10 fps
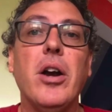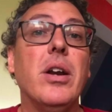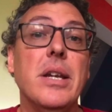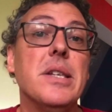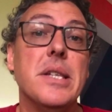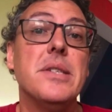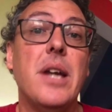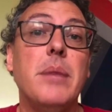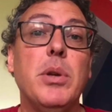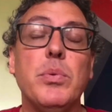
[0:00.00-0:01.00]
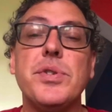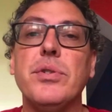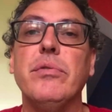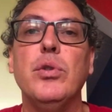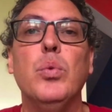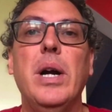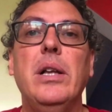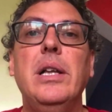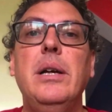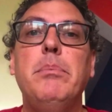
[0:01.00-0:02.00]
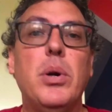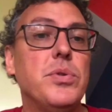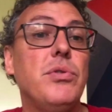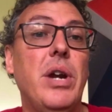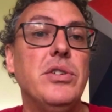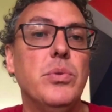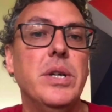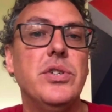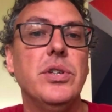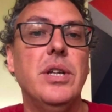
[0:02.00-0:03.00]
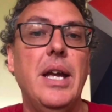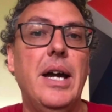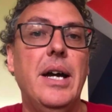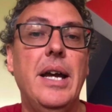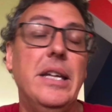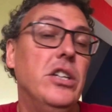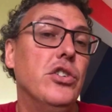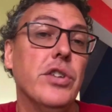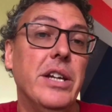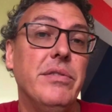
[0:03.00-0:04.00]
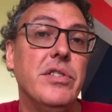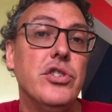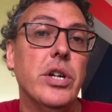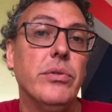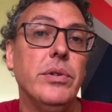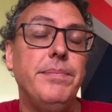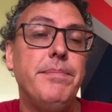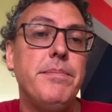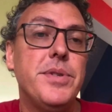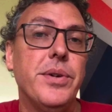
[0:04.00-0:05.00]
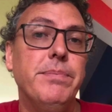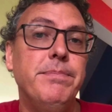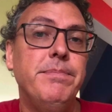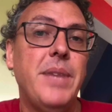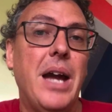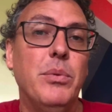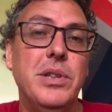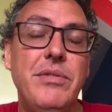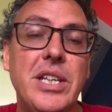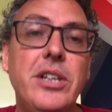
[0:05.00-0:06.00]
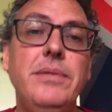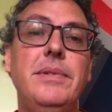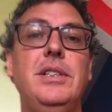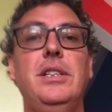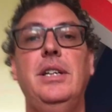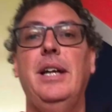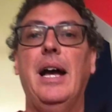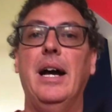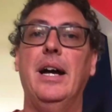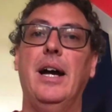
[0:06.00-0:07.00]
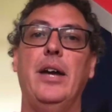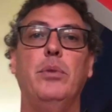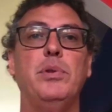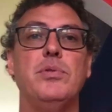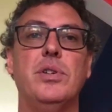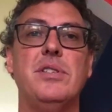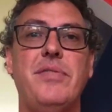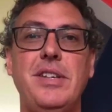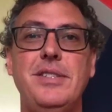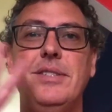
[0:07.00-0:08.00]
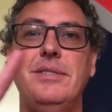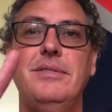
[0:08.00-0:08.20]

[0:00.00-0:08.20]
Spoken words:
is time that will serve you well post graduation and in your life in general. So I will leave it there. I hope you enjoy this phase.